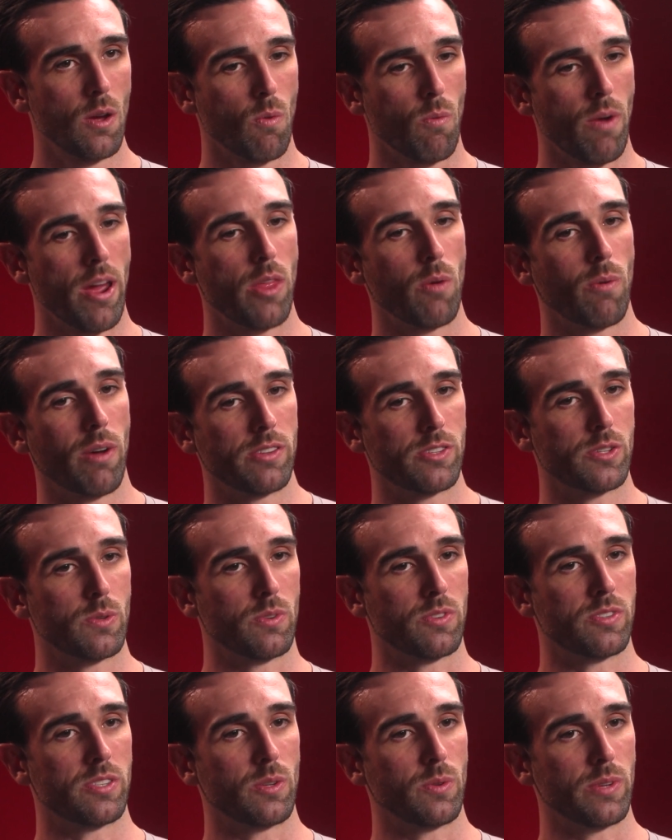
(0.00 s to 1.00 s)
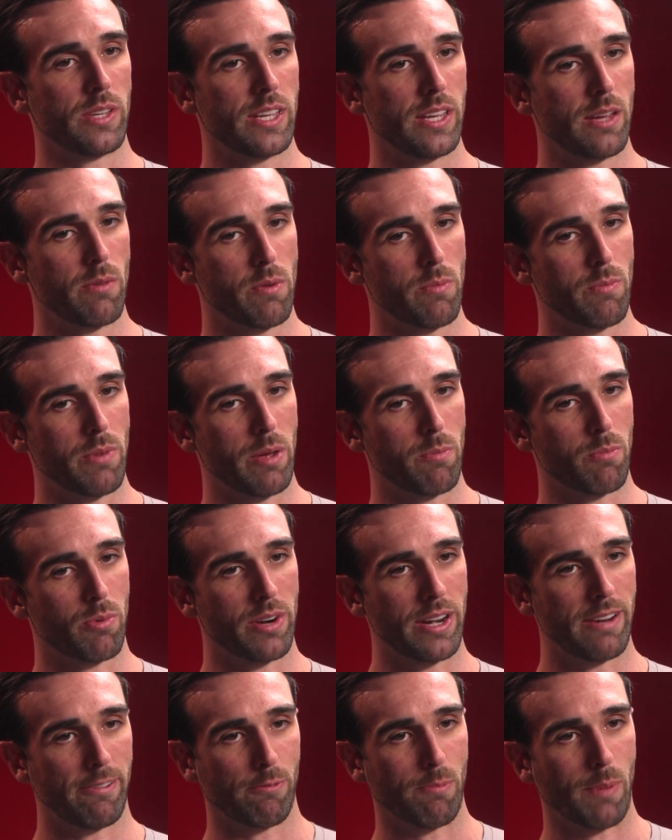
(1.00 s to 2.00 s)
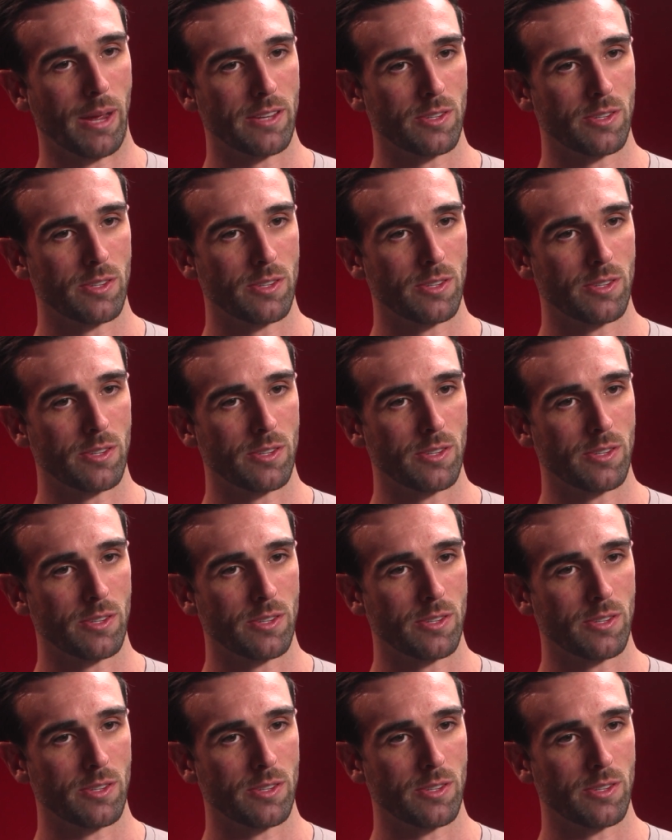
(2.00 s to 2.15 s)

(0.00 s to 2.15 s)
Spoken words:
we're the ones who are still here when we're bereaved by